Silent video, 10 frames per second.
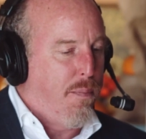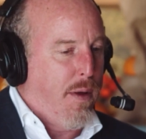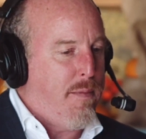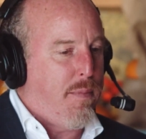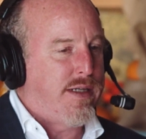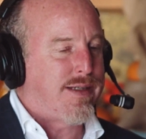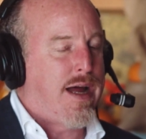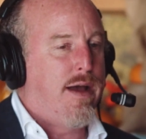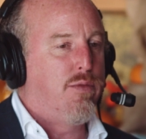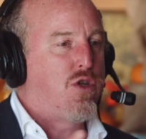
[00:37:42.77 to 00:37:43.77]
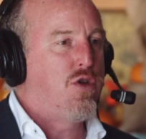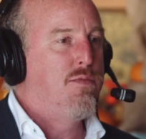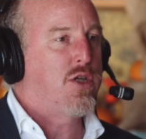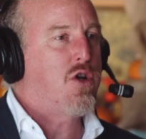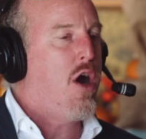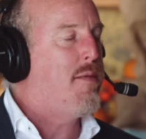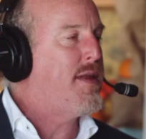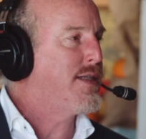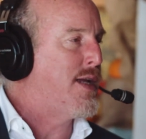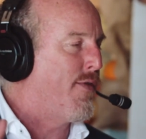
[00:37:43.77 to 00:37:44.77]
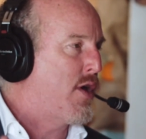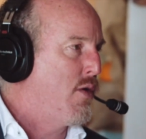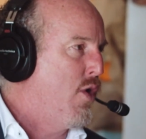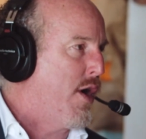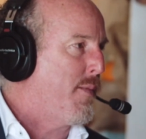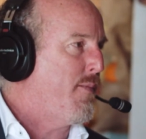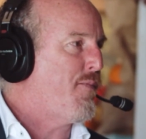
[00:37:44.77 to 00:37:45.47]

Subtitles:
a plant-based diet with too much carb, that's never going to work.